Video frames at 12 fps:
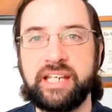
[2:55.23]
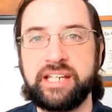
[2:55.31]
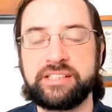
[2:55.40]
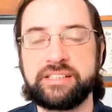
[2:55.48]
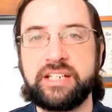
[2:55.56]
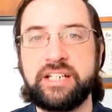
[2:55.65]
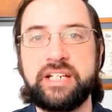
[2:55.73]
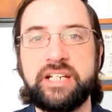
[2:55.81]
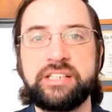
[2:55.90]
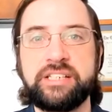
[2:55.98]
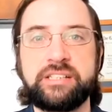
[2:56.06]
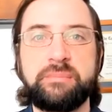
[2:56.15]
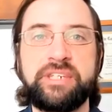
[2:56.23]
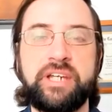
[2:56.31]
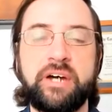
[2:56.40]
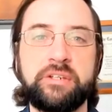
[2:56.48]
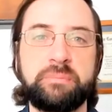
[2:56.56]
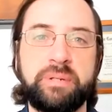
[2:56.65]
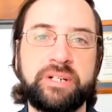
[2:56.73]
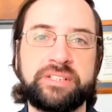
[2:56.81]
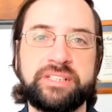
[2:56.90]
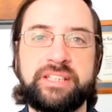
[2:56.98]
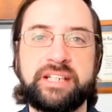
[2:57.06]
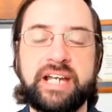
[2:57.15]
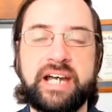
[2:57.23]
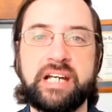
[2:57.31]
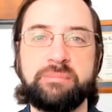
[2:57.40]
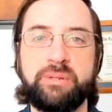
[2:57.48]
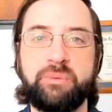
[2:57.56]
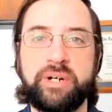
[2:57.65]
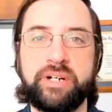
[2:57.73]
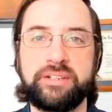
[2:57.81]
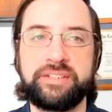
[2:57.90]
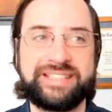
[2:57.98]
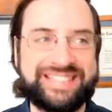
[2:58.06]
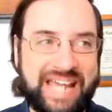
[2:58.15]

And that's some of the other parts of the economy where the